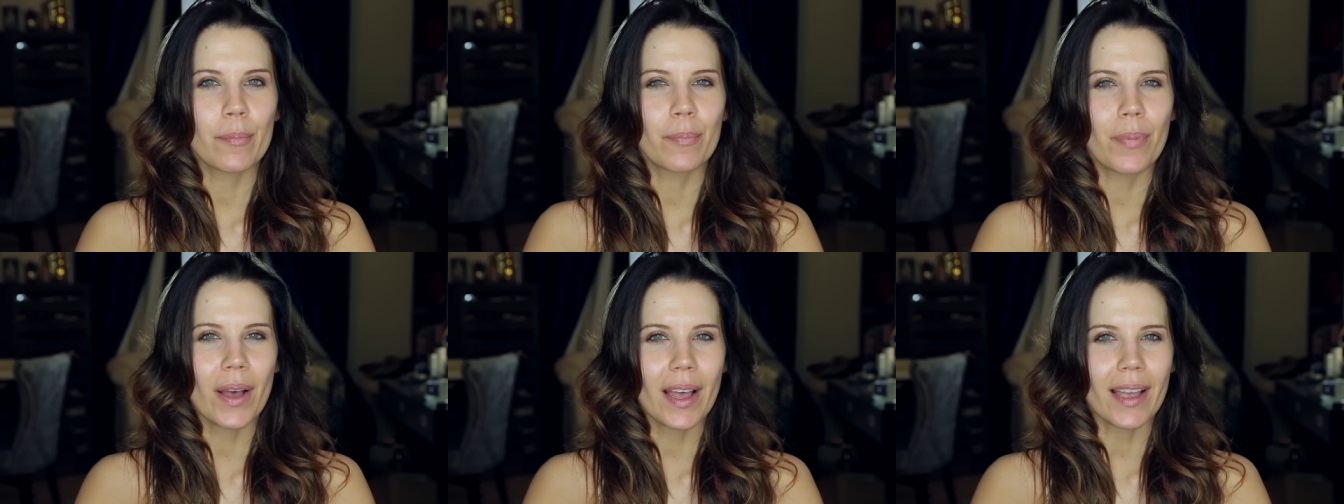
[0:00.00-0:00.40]

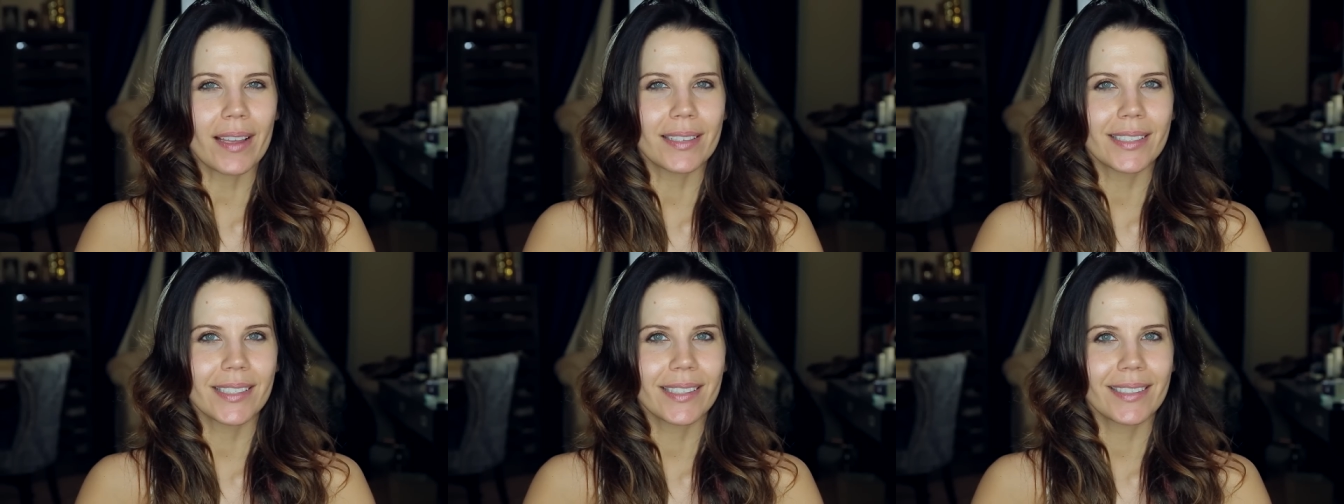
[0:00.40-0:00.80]

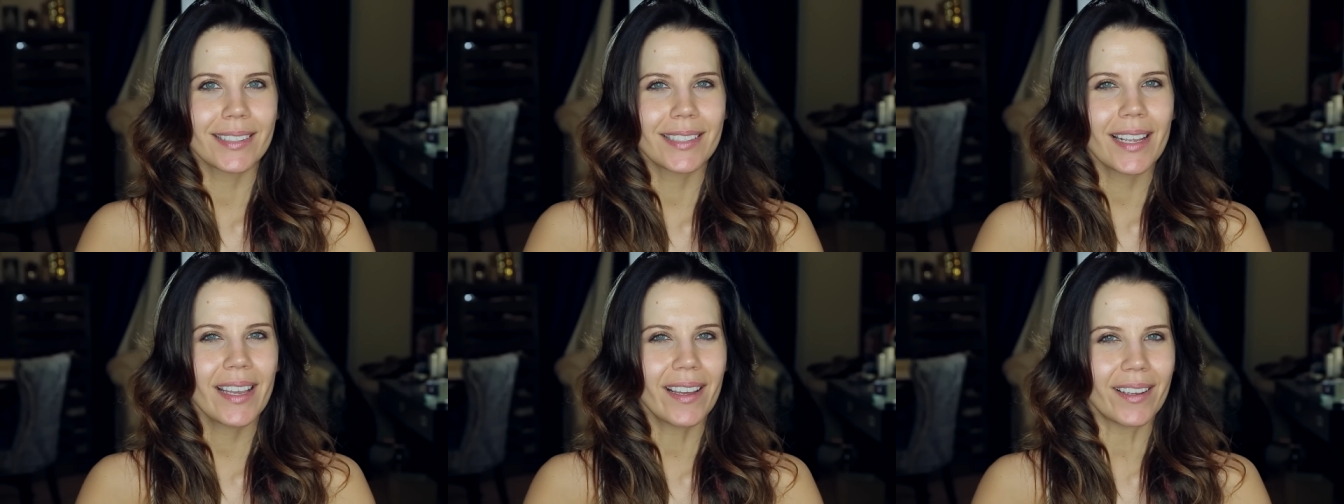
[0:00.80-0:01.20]
but
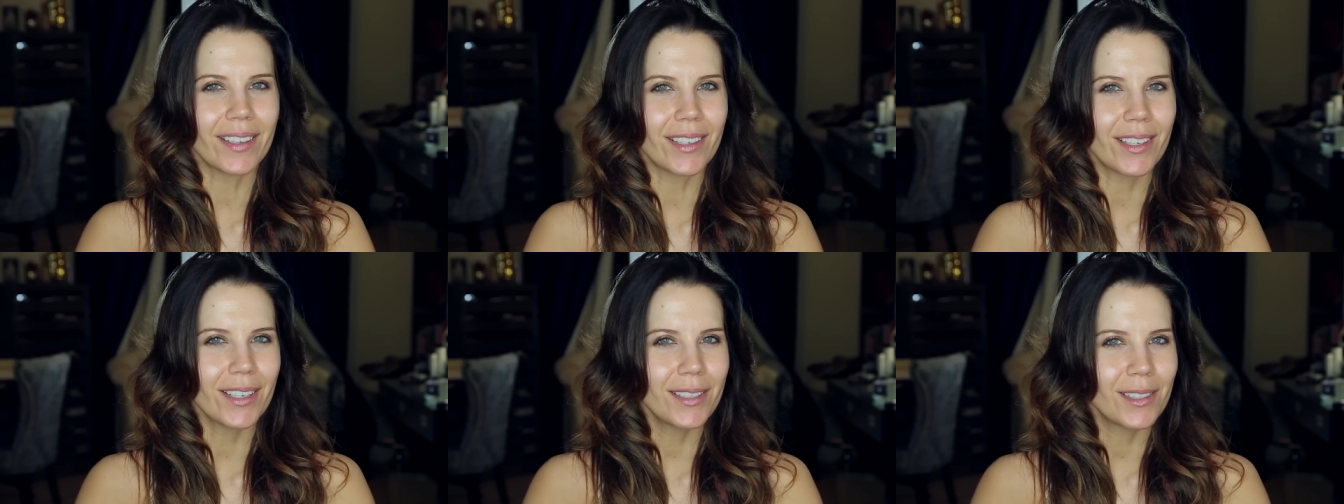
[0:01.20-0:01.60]
take a
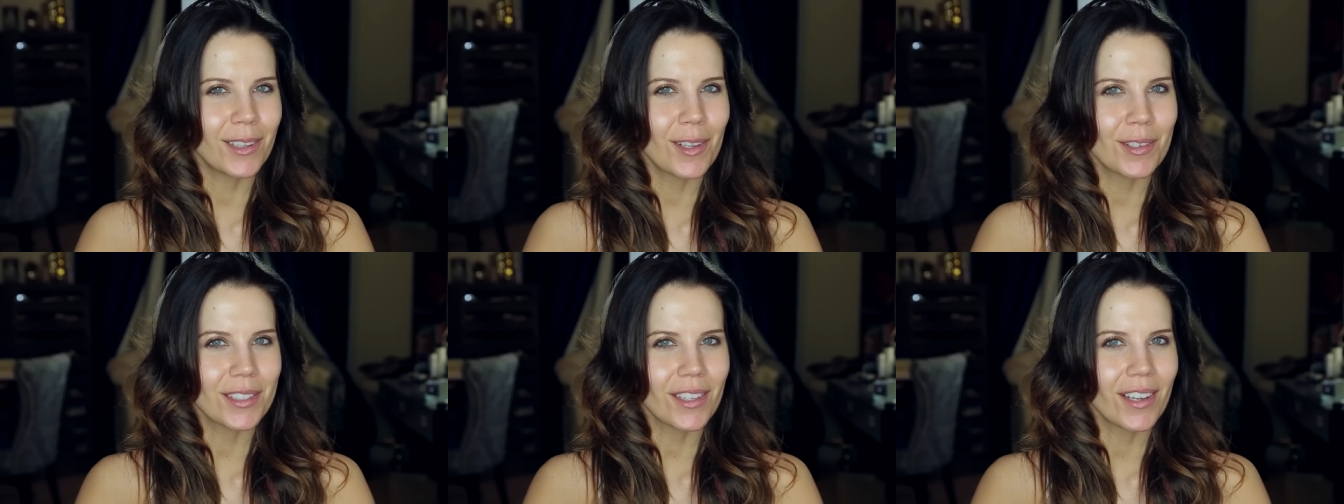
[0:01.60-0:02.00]
good
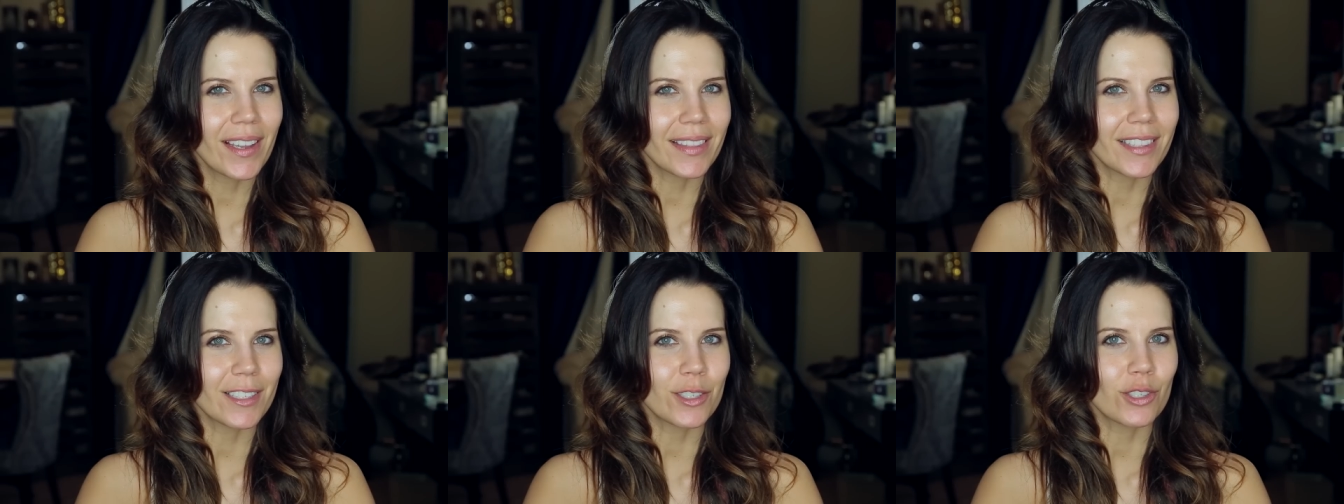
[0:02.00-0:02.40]
close look
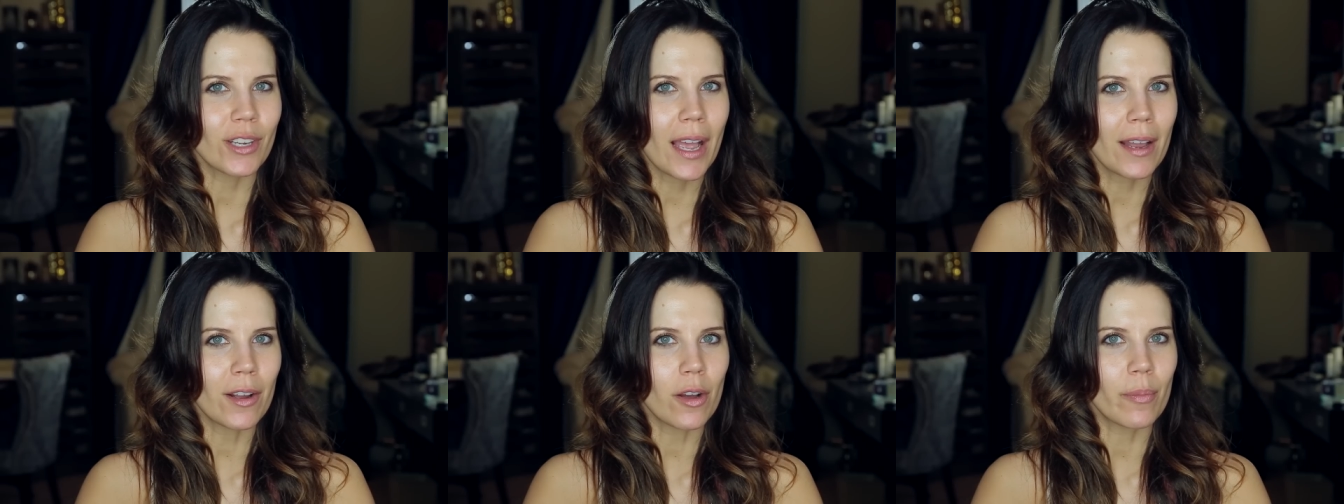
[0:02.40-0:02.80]
at this
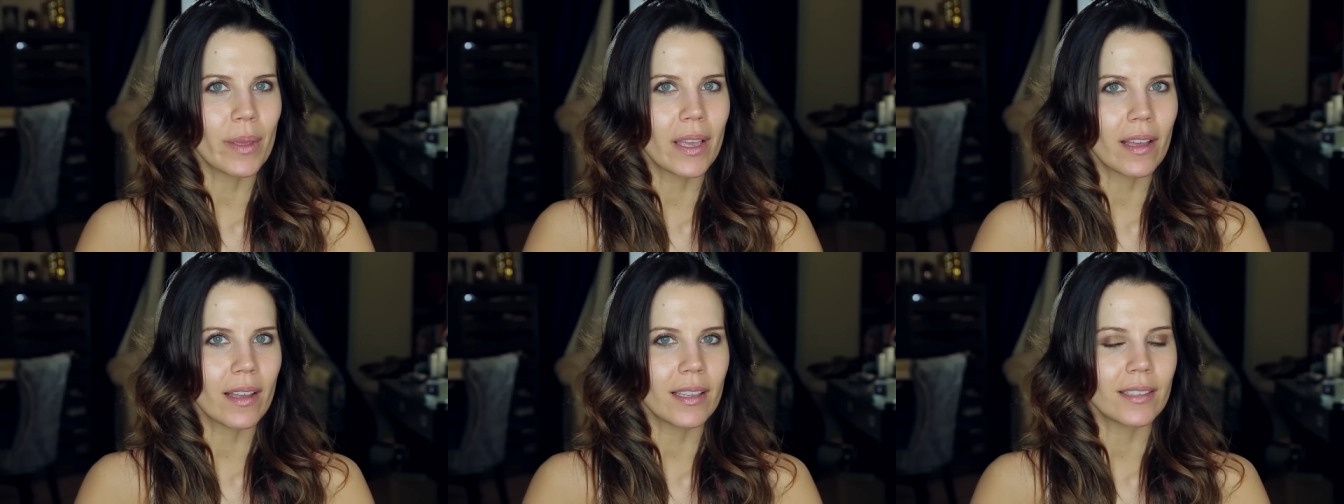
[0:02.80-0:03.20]
shadow
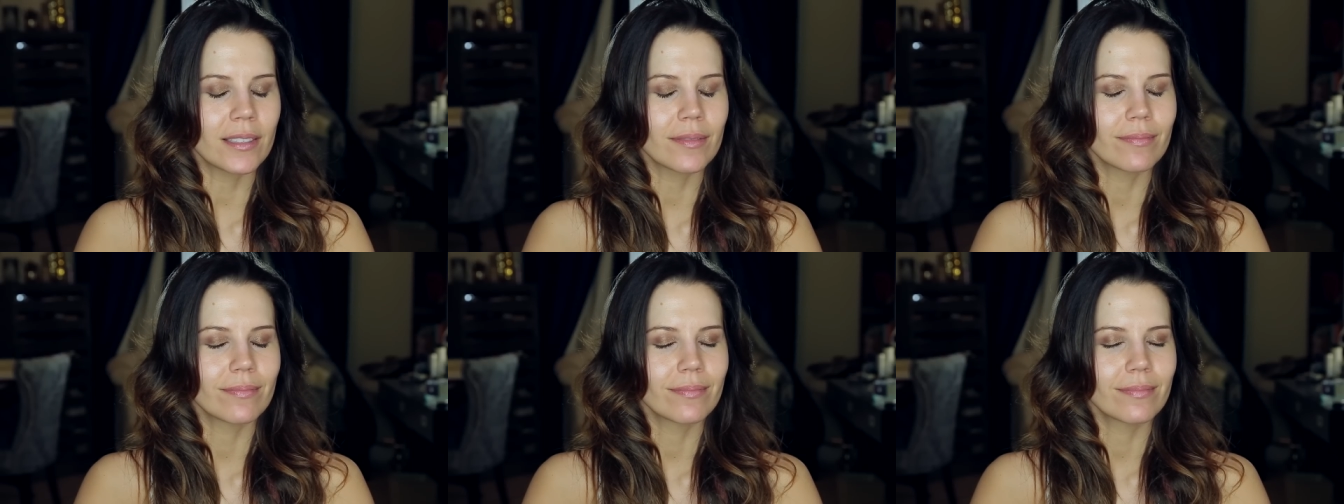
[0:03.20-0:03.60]

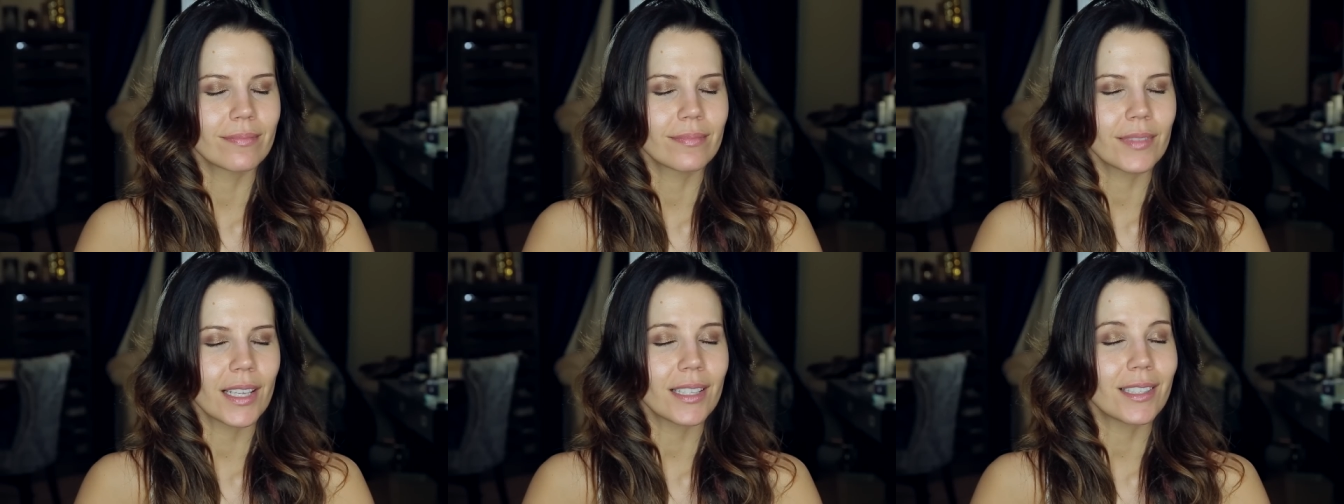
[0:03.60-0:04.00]
because
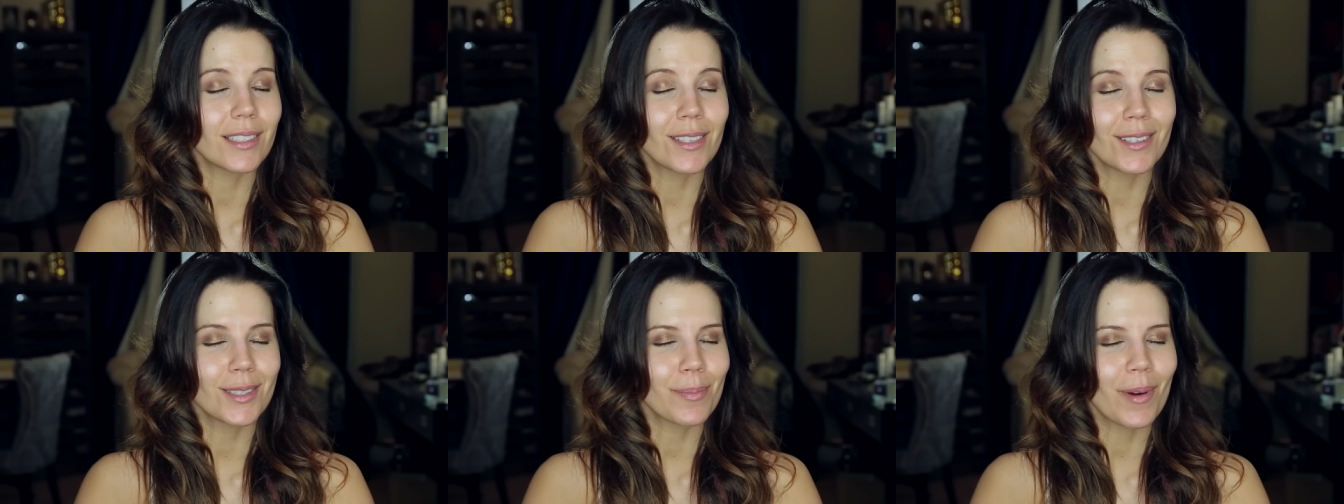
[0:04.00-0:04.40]
it's
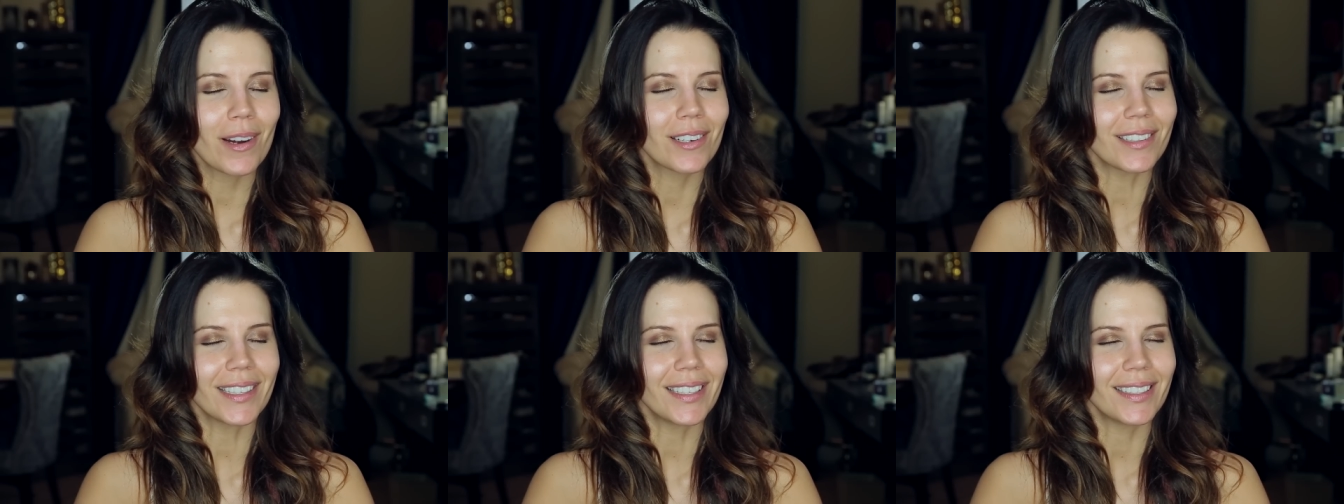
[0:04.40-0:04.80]
still
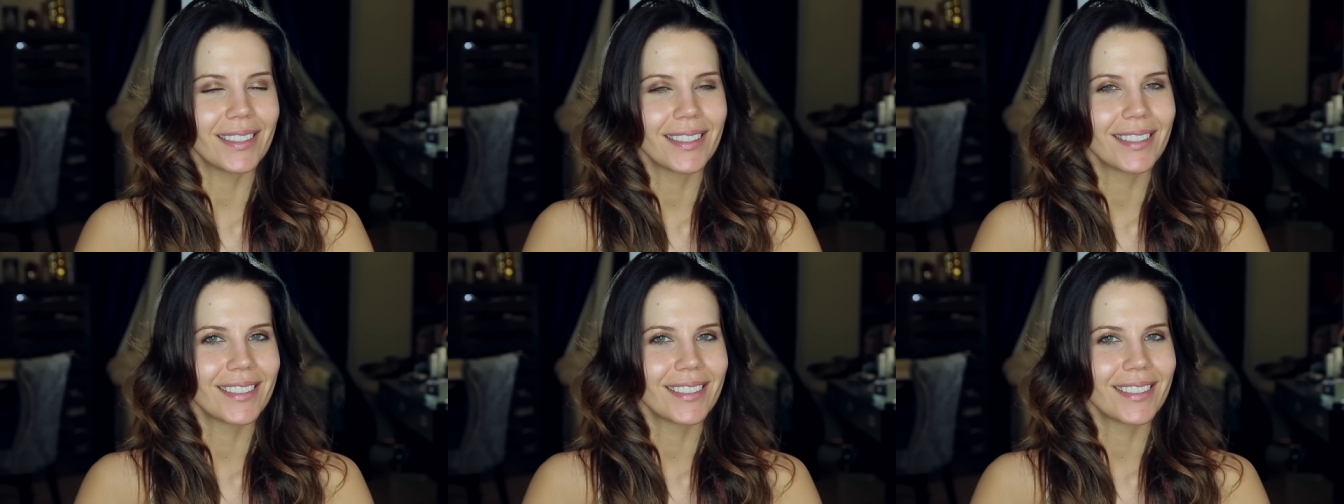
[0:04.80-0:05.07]
sparkly.